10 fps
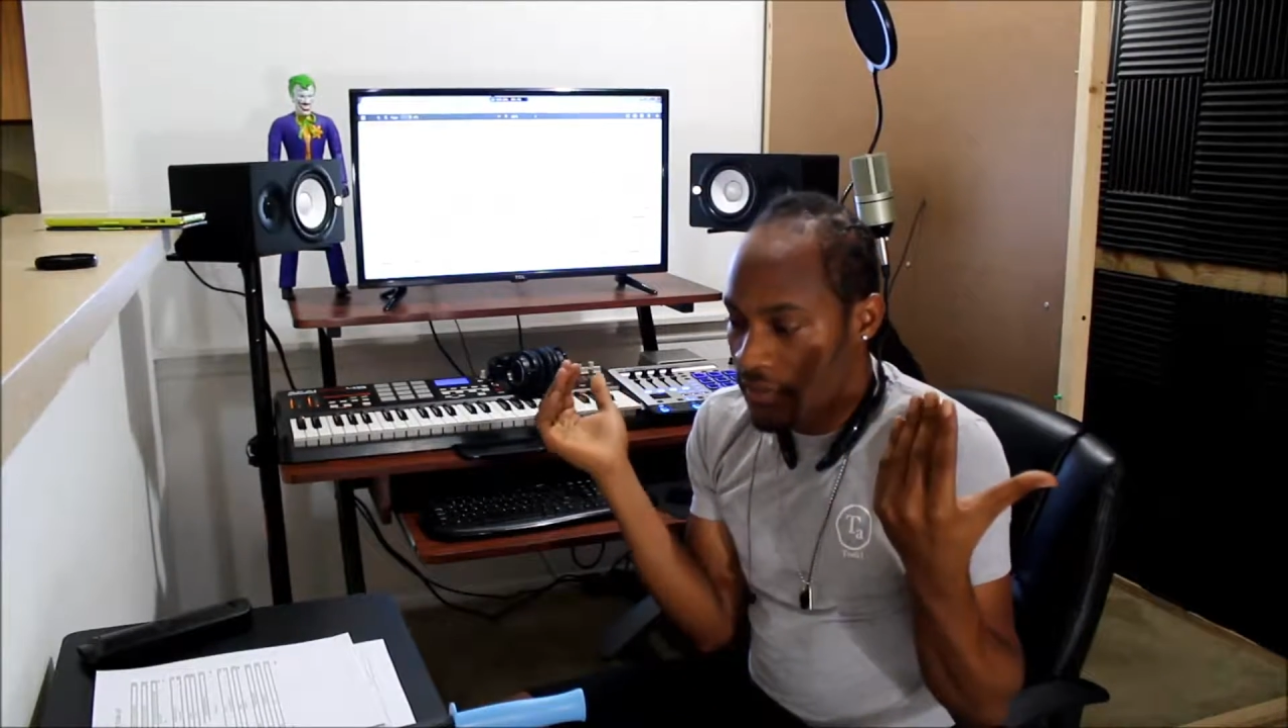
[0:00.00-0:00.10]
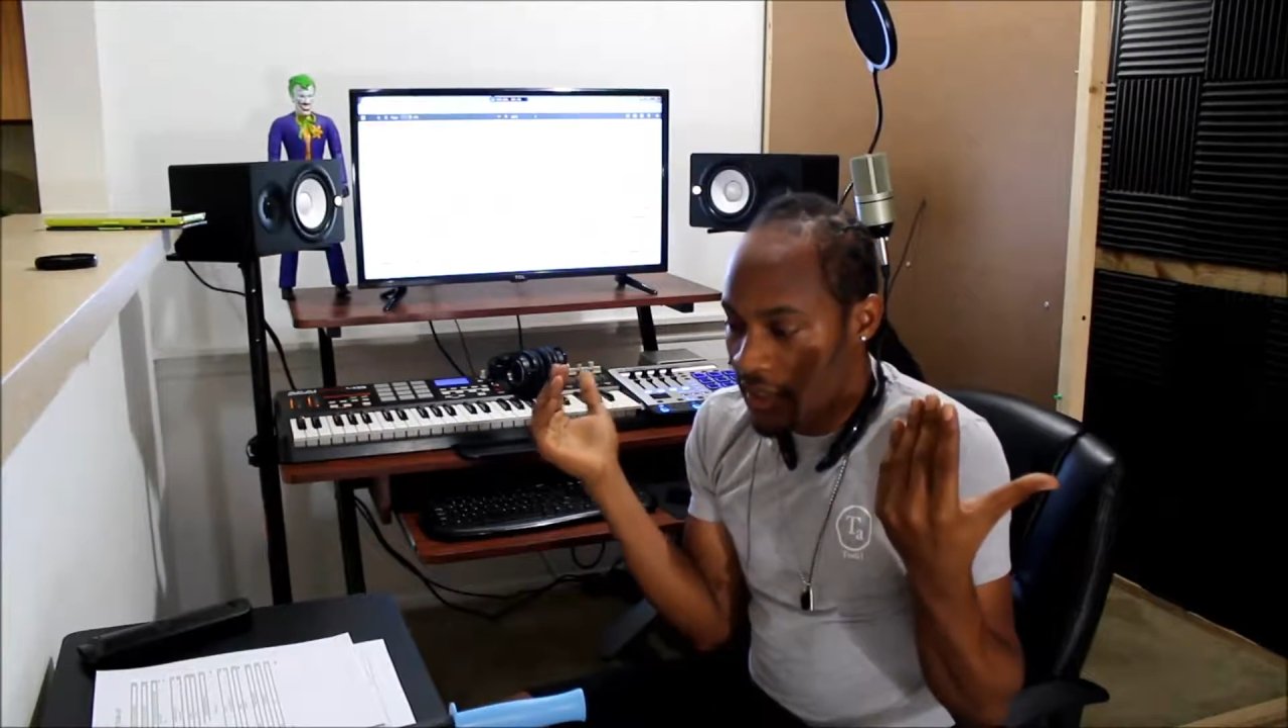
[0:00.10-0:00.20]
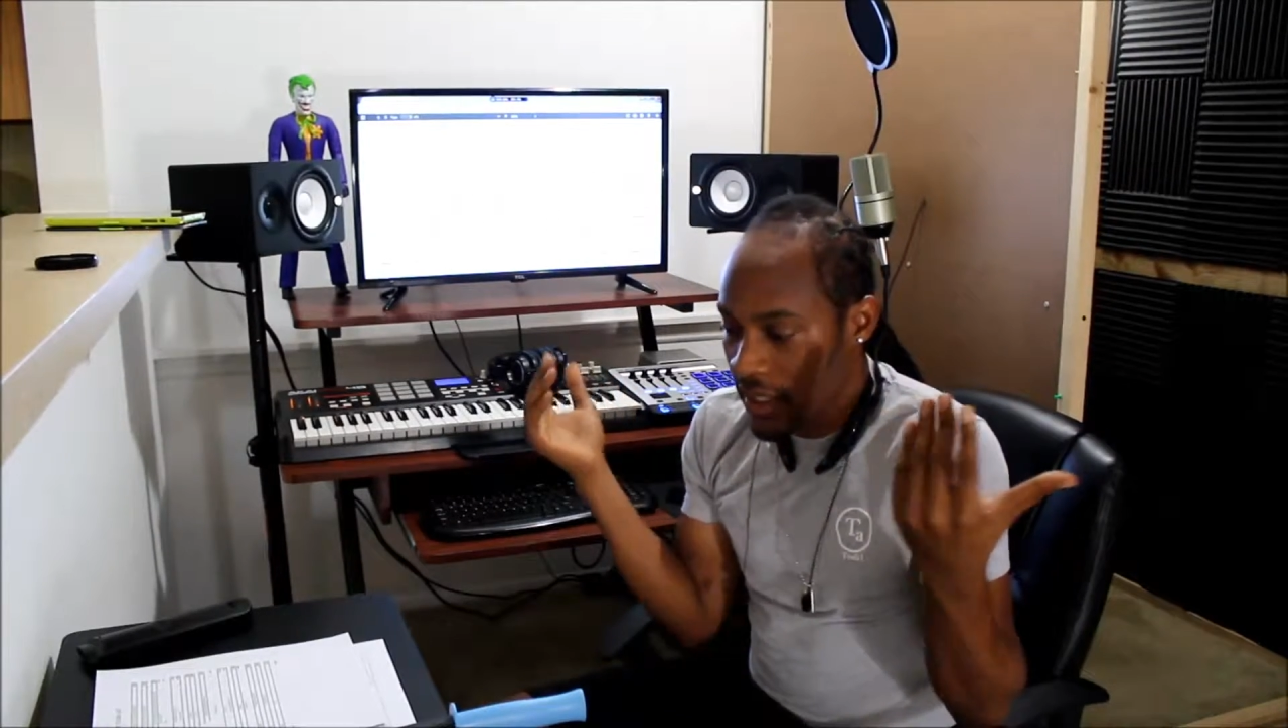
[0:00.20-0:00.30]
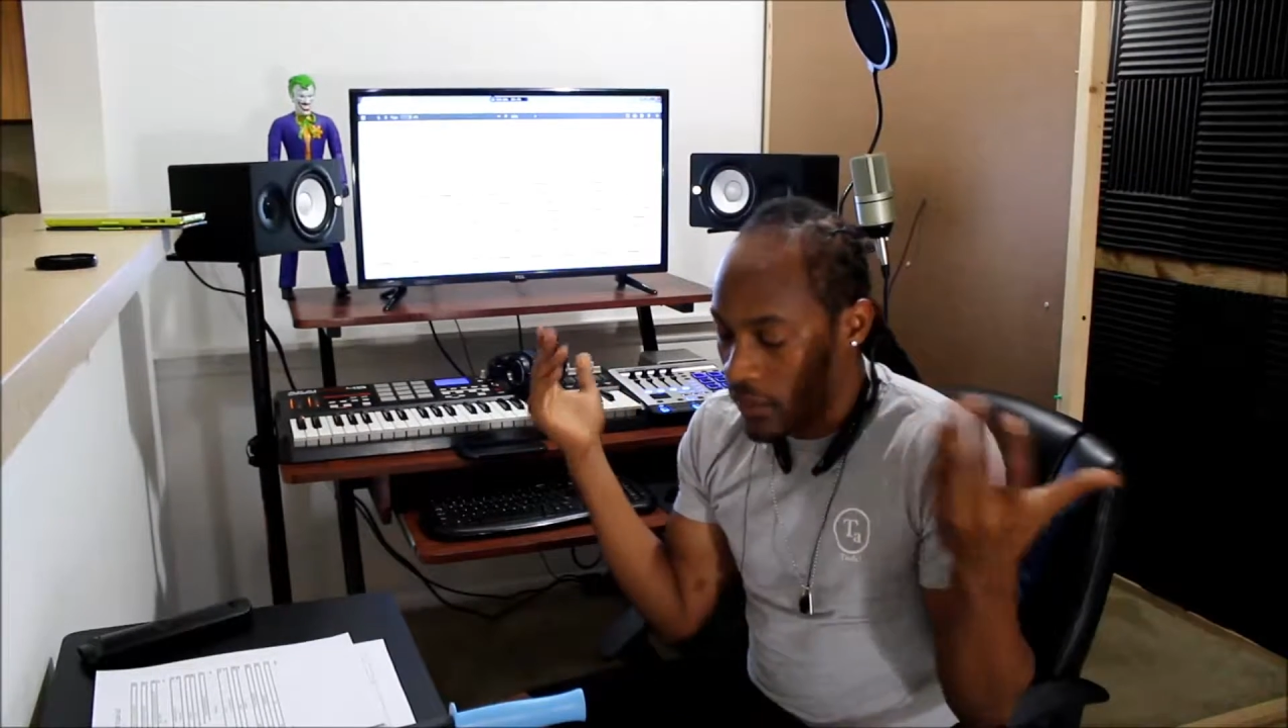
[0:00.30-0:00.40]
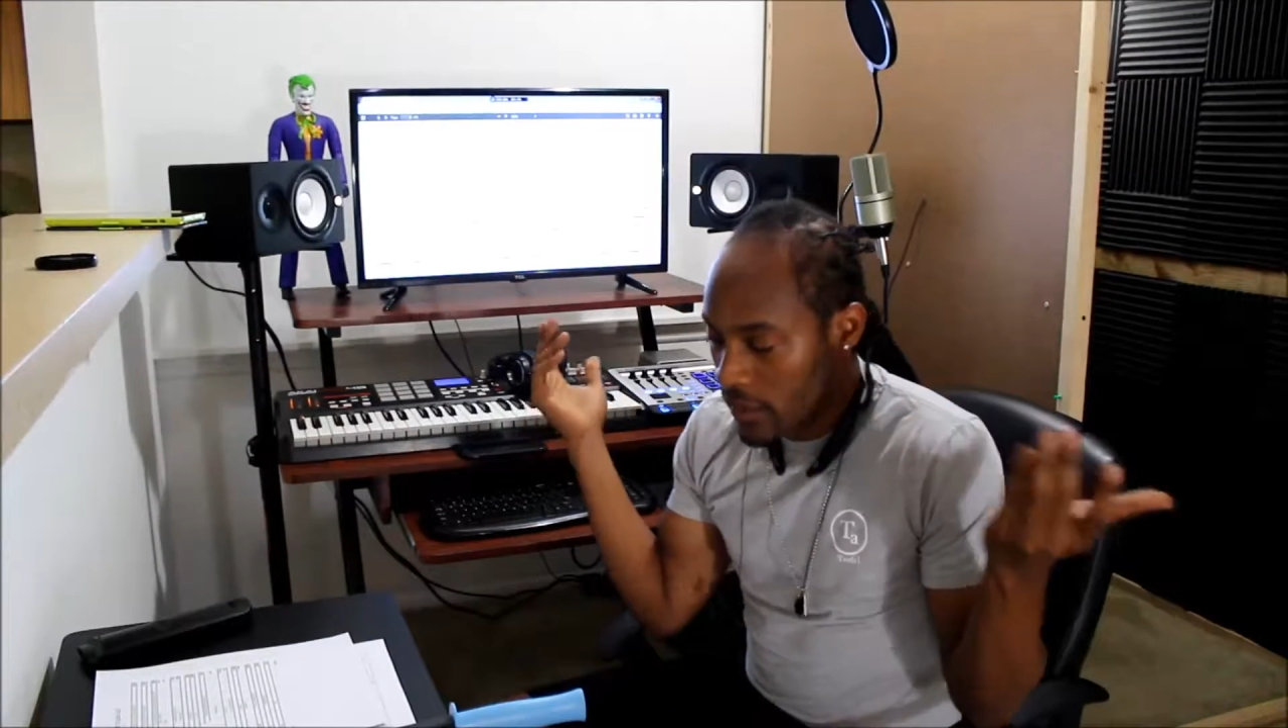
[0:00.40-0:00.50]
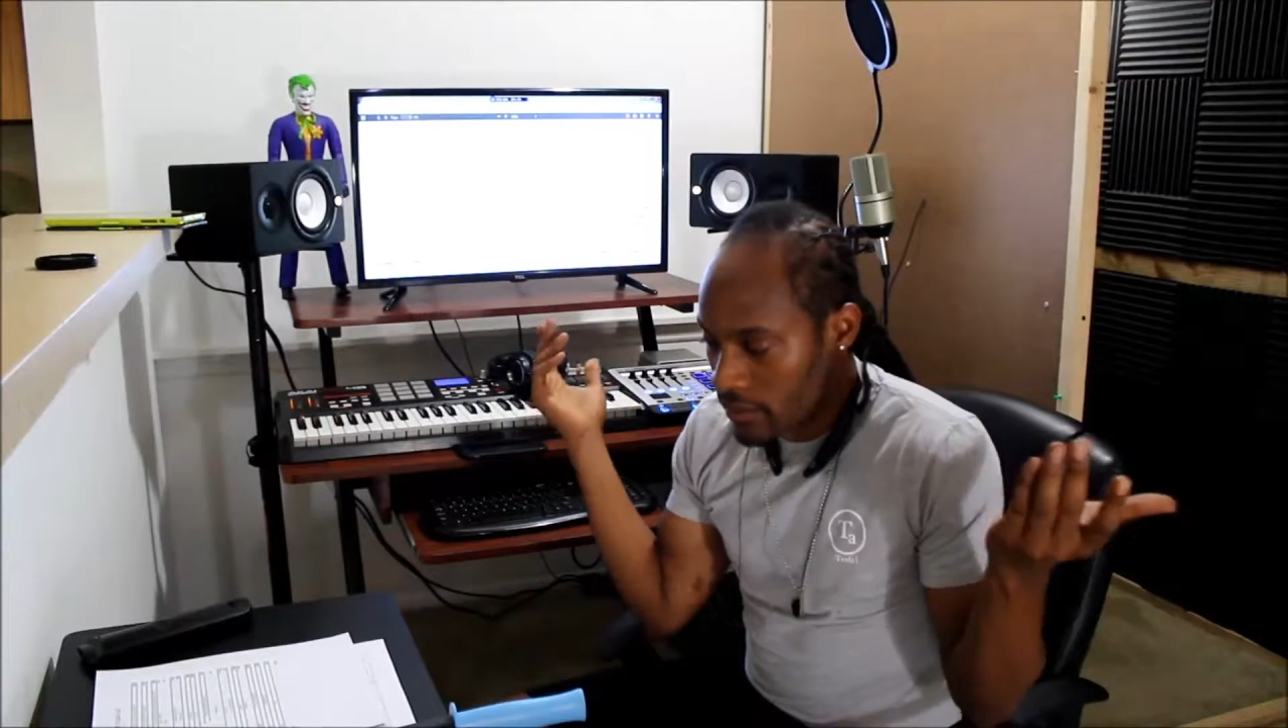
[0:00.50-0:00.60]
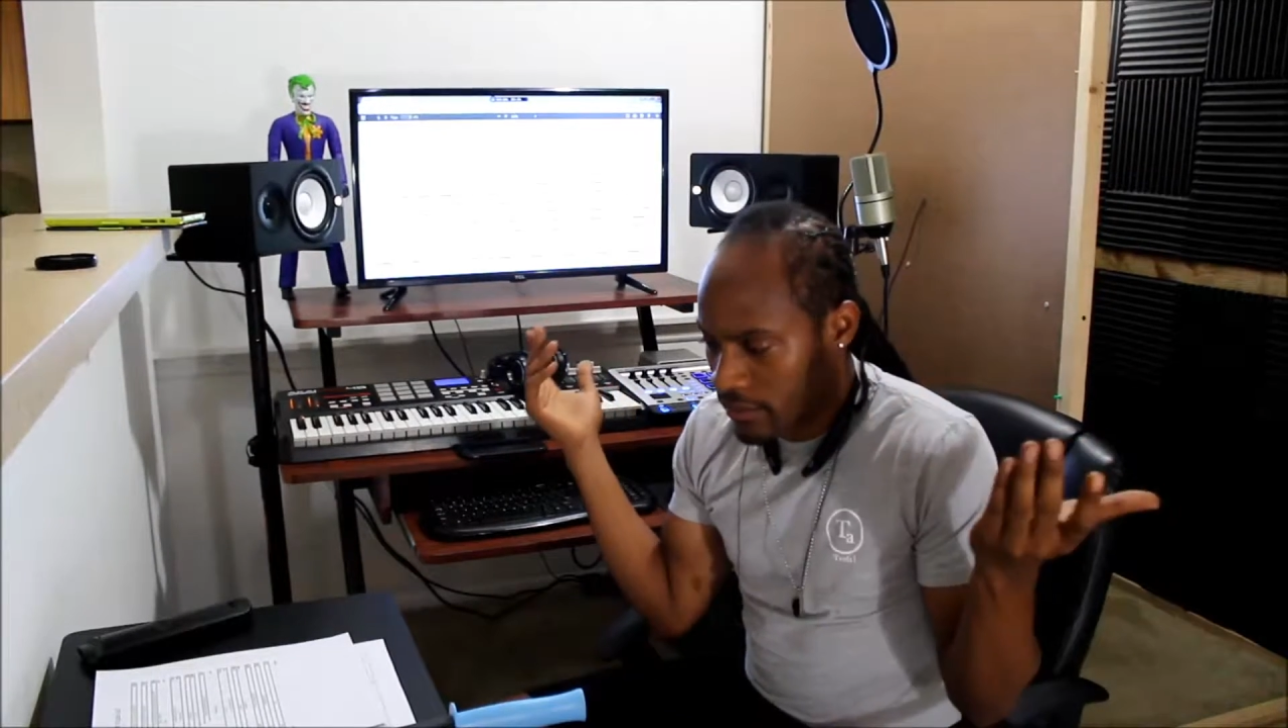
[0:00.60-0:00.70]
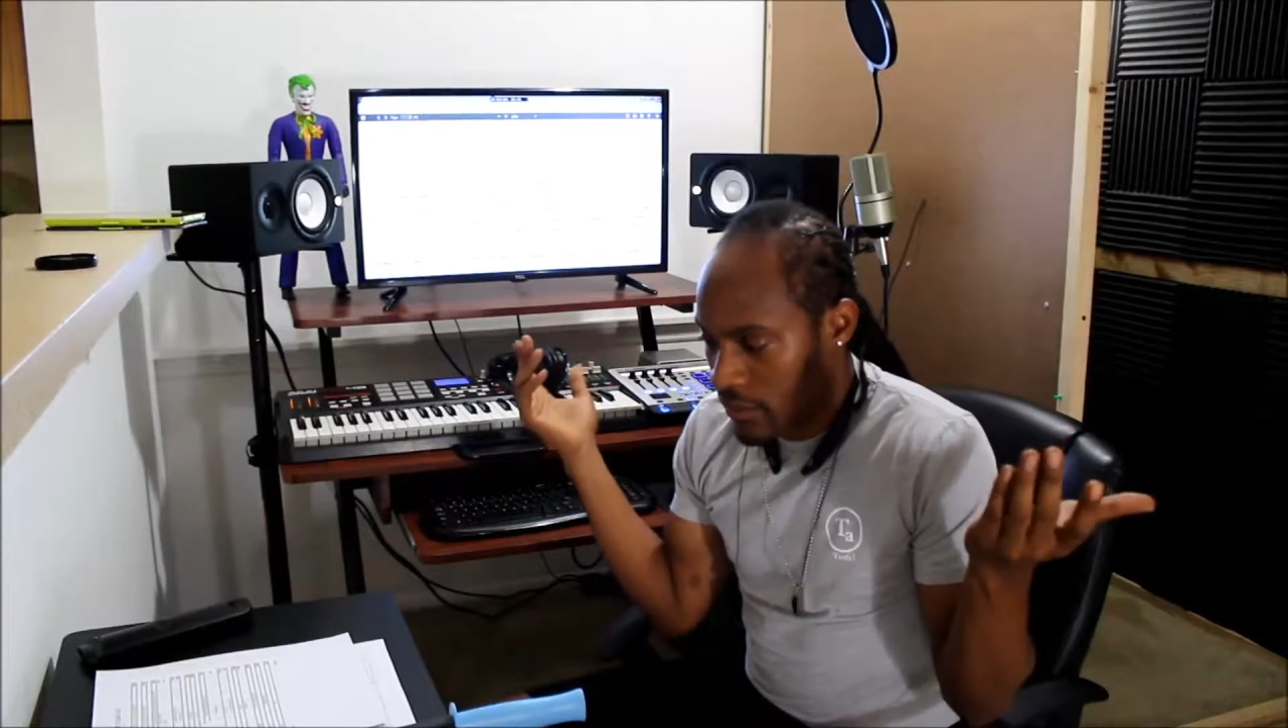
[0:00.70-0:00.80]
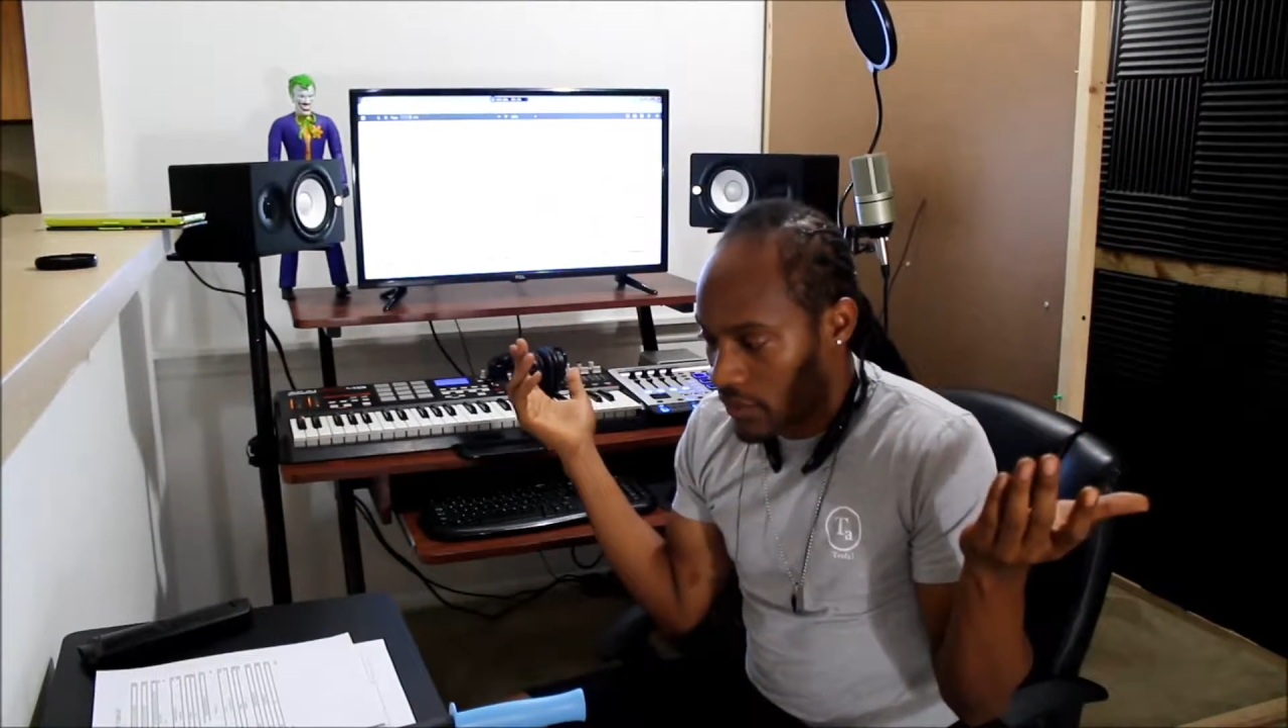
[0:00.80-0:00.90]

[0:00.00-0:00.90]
you're like, well,